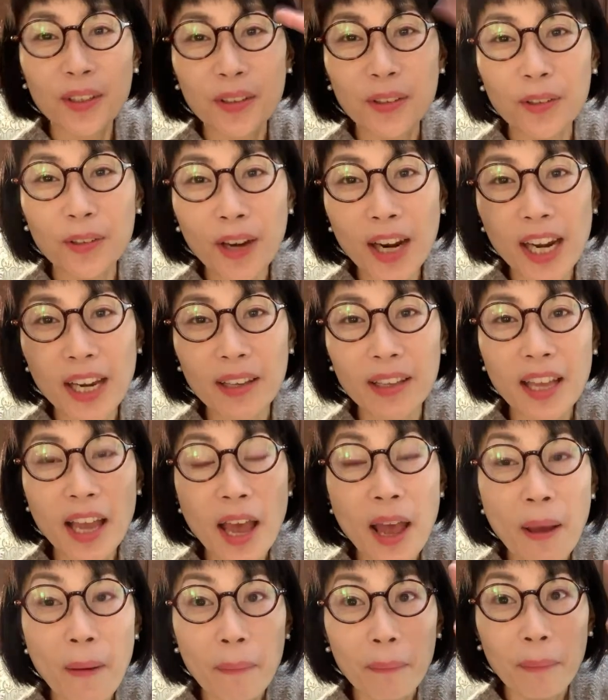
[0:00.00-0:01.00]
Great.
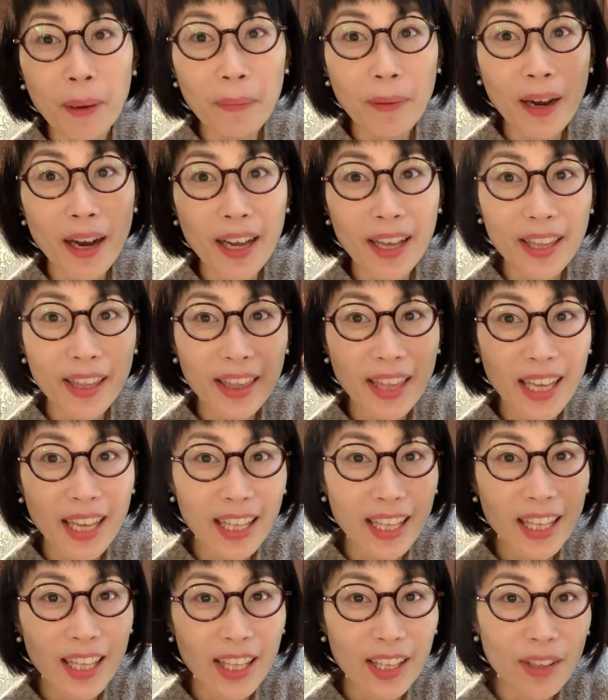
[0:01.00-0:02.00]
Bye bye.
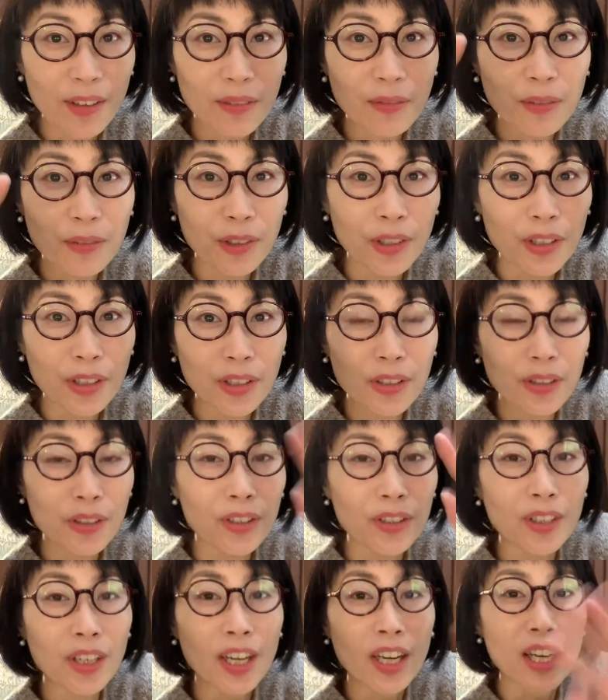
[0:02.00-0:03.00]
Thank you for
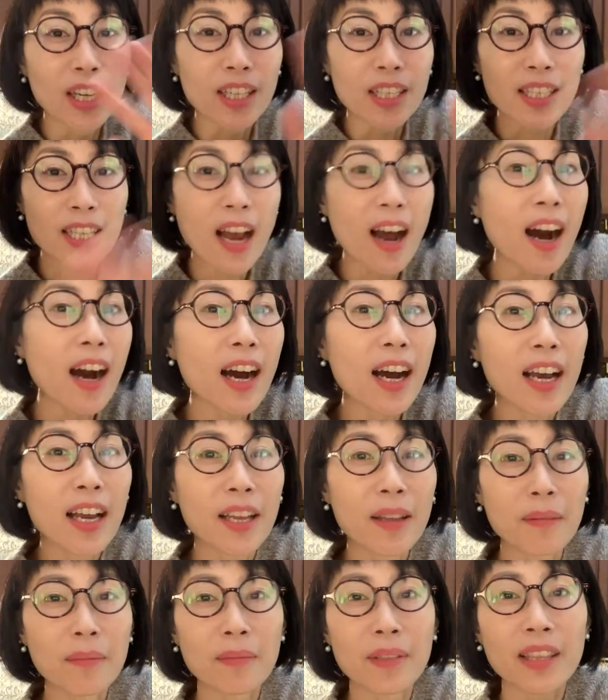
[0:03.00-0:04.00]
your
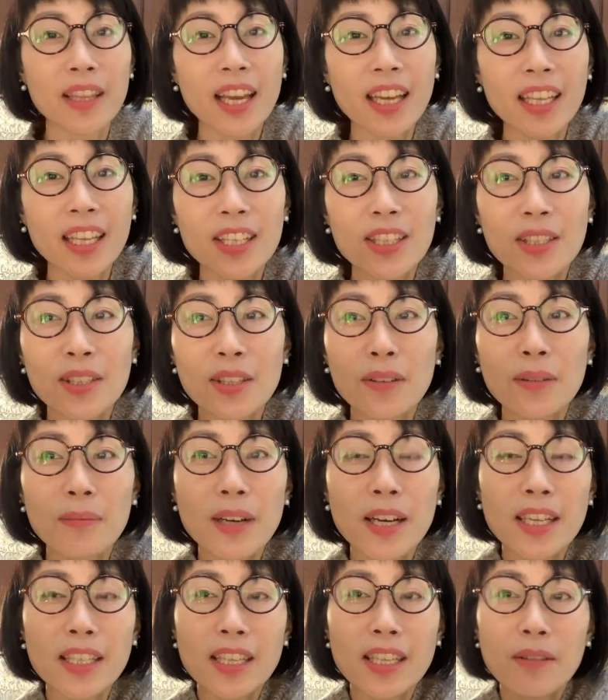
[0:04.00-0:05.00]
time. Thank you so
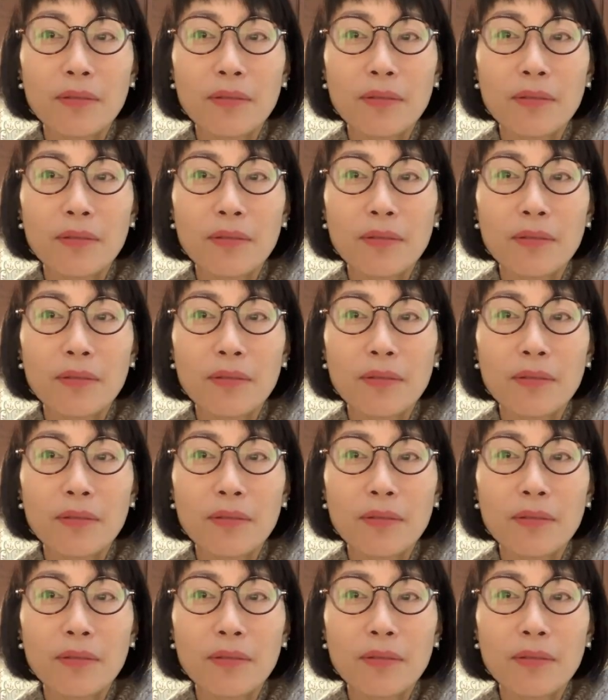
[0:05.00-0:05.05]
much.